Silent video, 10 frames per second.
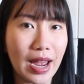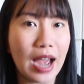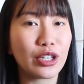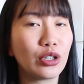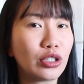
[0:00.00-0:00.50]

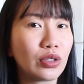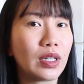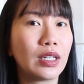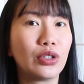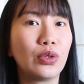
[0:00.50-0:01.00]
I
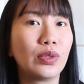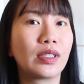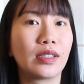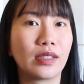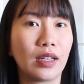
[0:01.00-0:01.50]
usually use
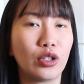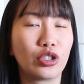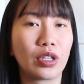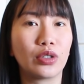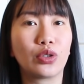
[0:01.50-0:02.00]
the
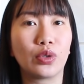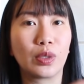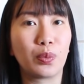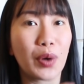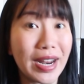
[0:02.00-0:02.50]
solution to
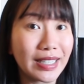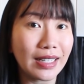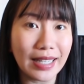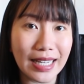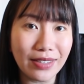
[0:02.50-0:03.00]
spray
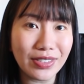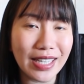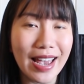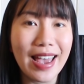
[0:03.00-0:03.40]
the leaves